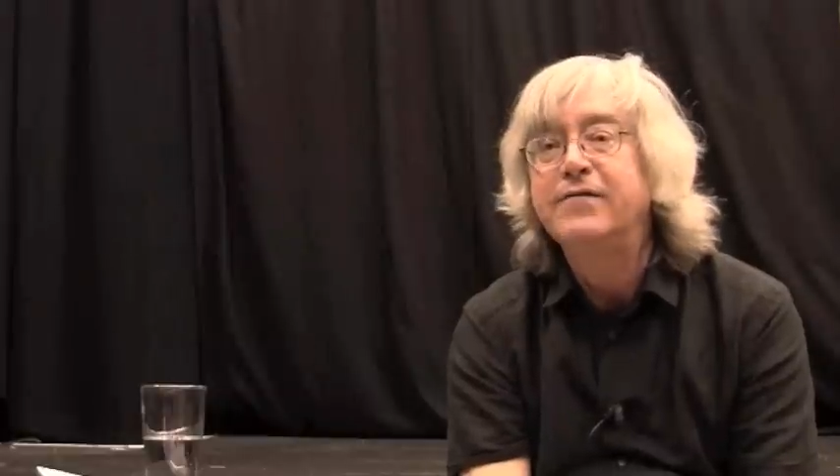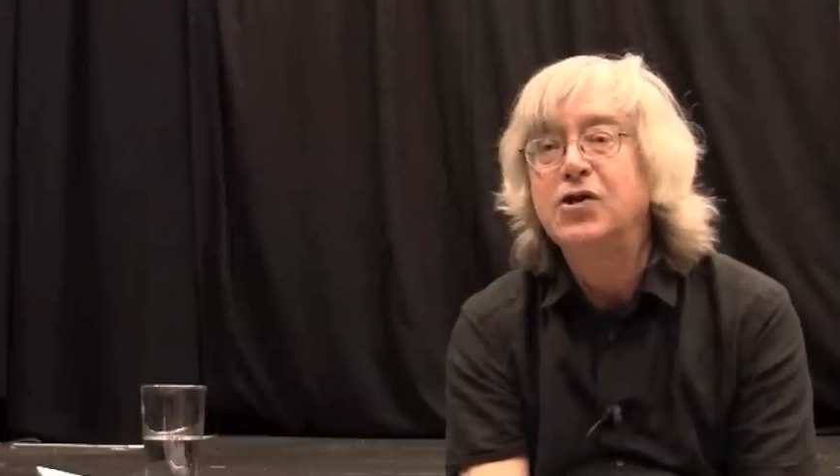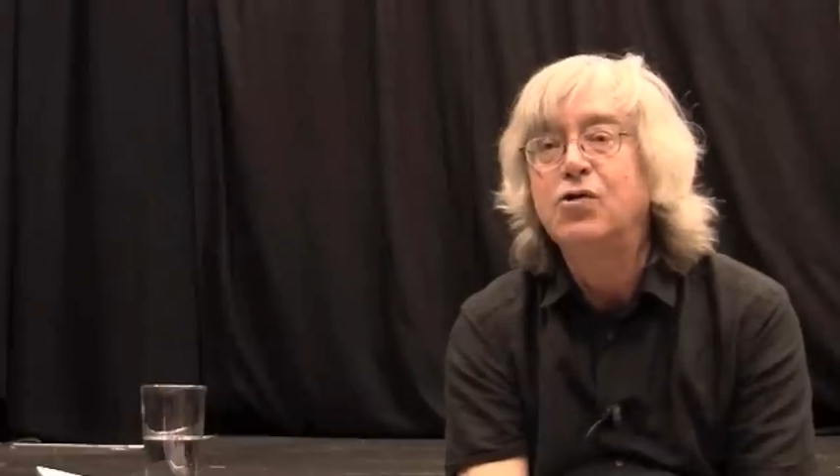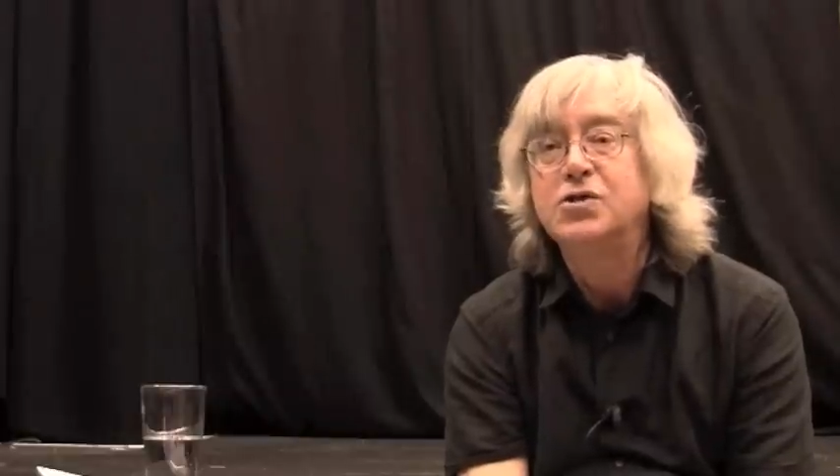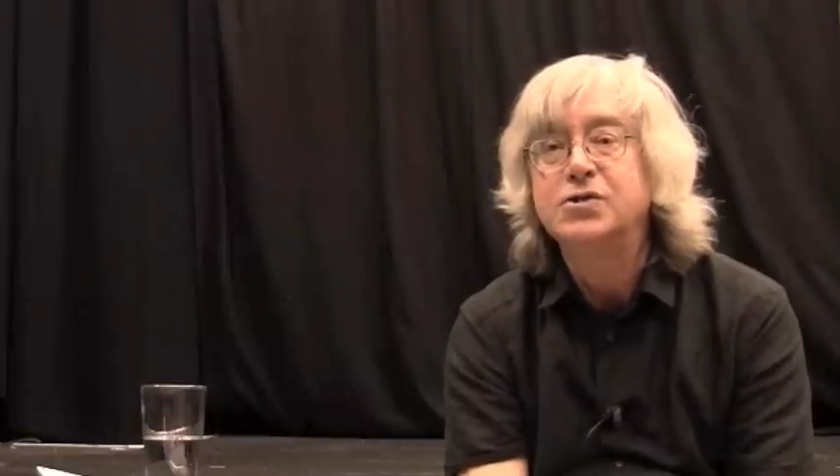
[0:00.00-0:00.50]
of a
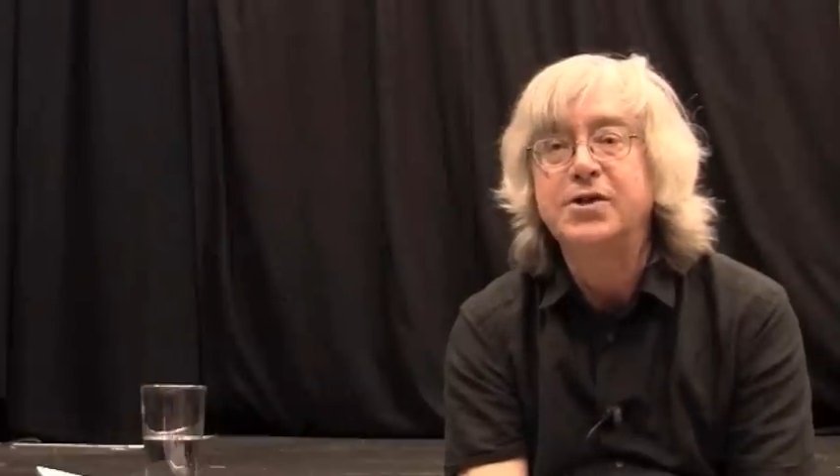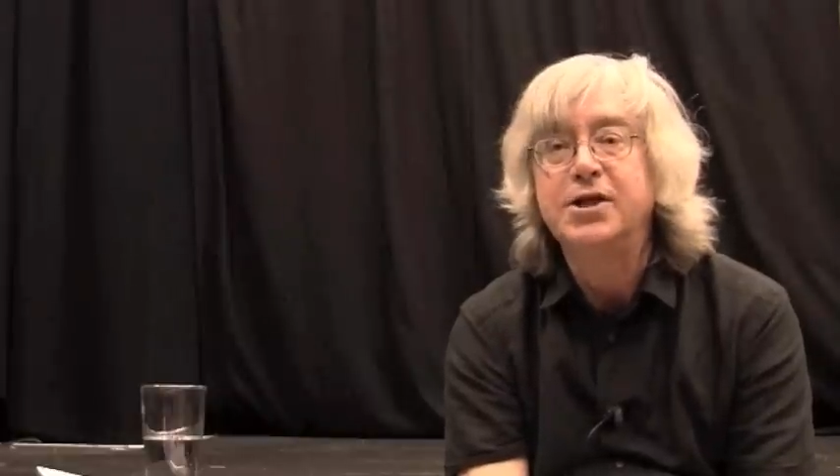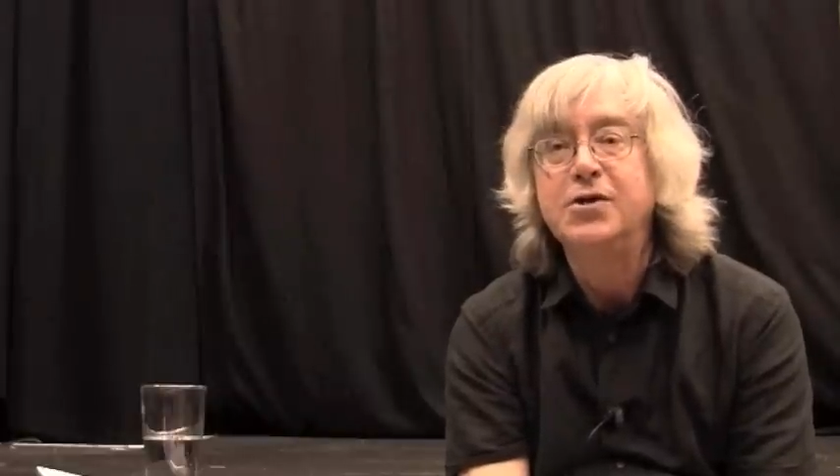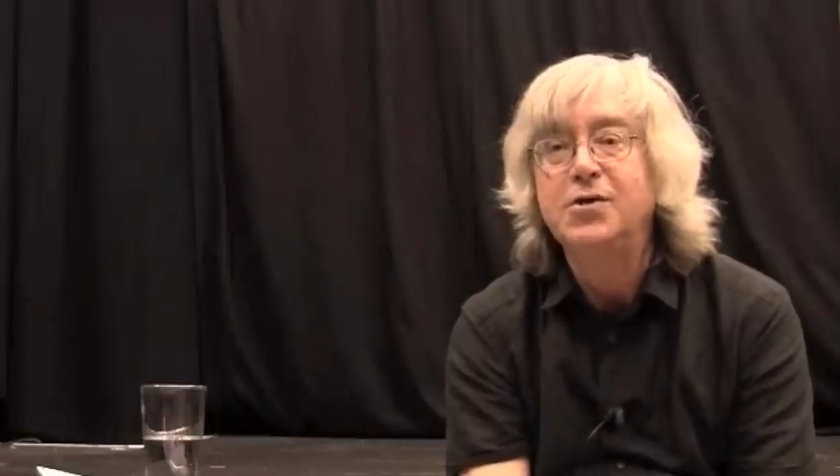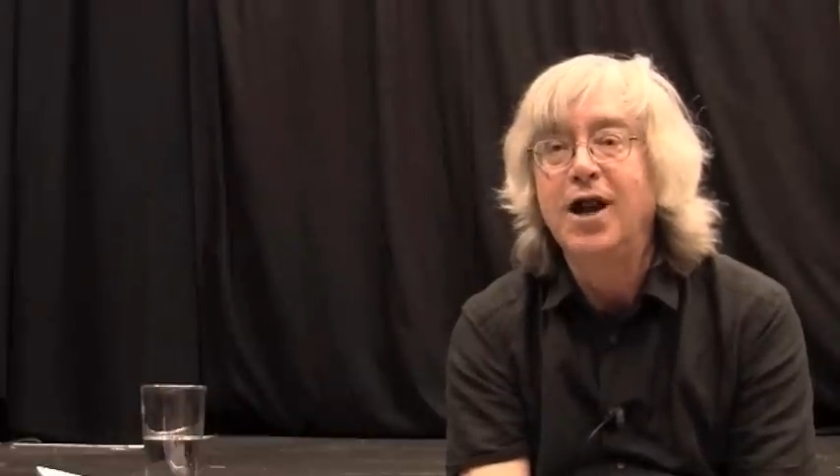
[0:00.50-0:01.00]
course with
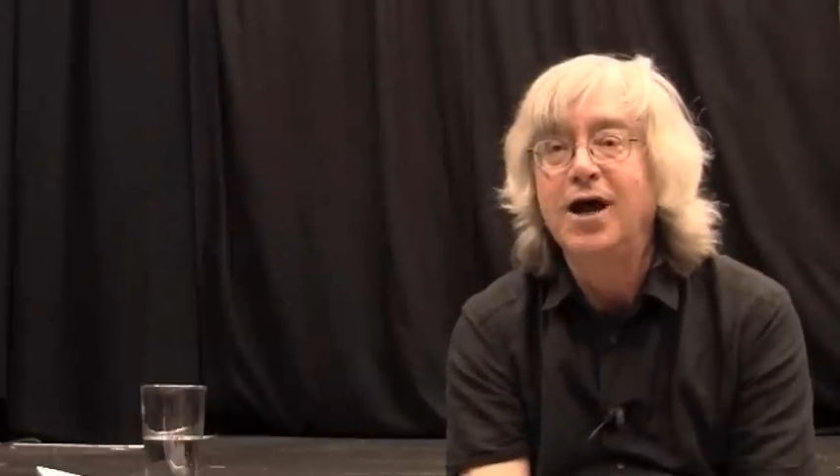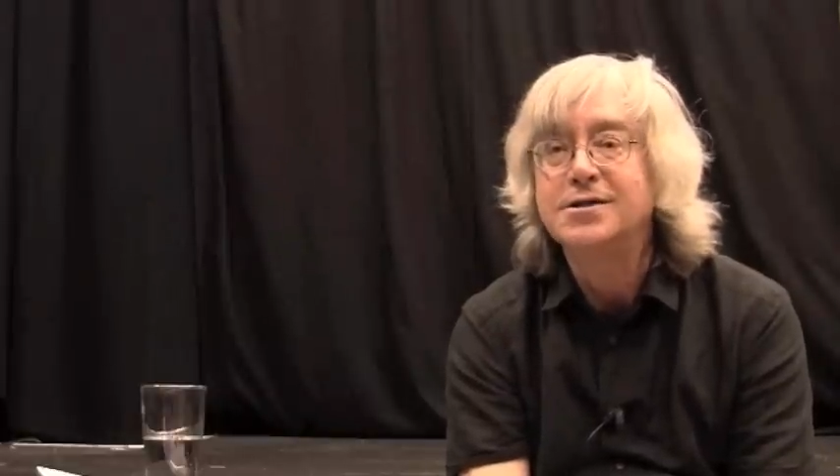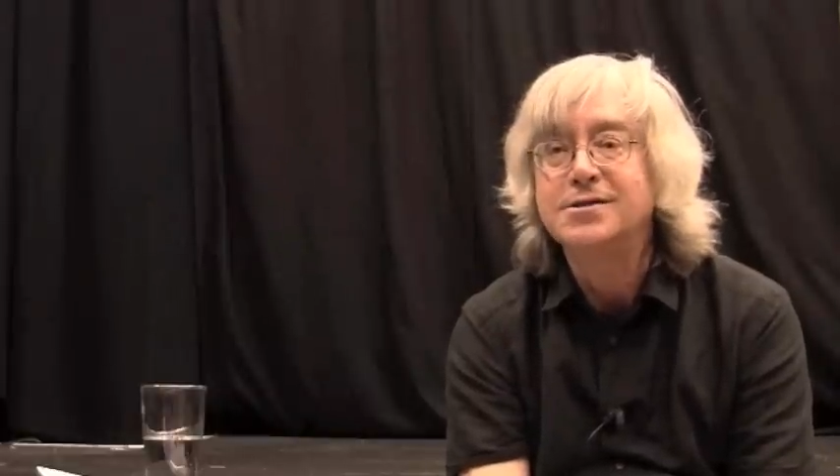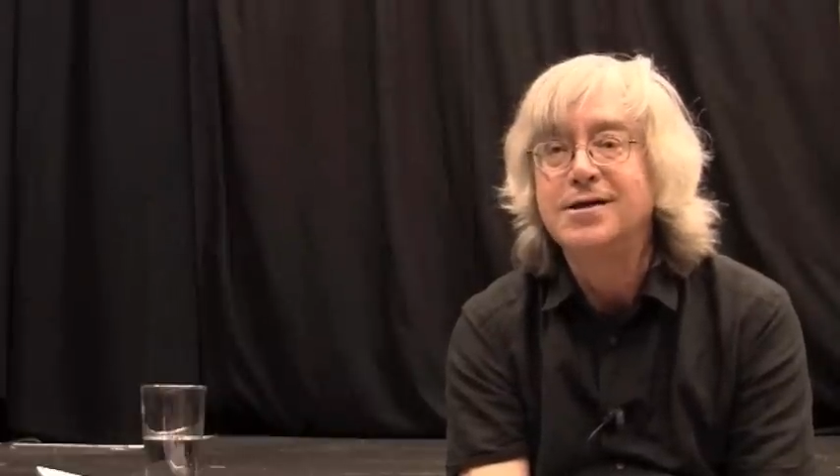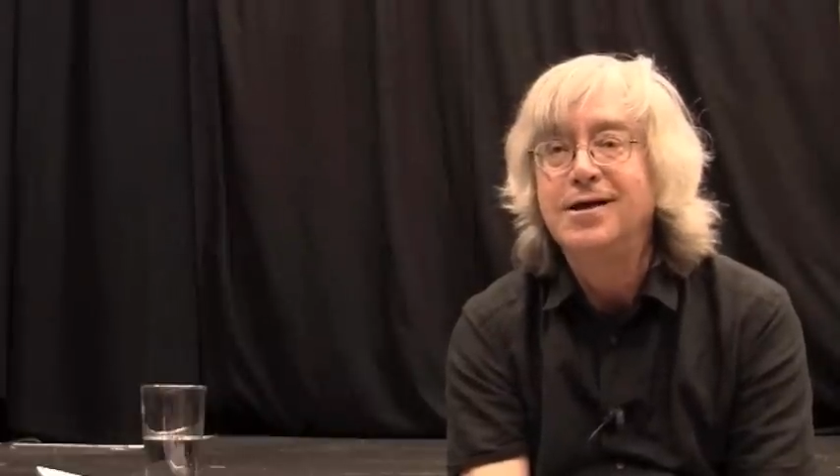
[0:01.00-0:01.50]
a new
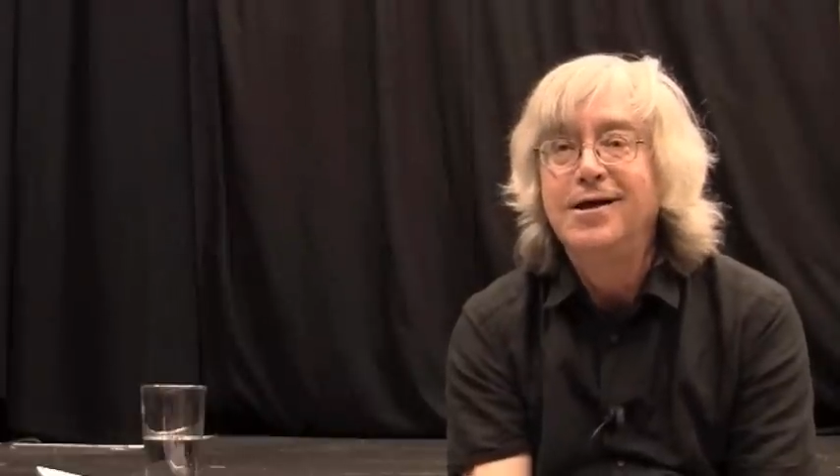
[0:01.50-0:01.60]
class,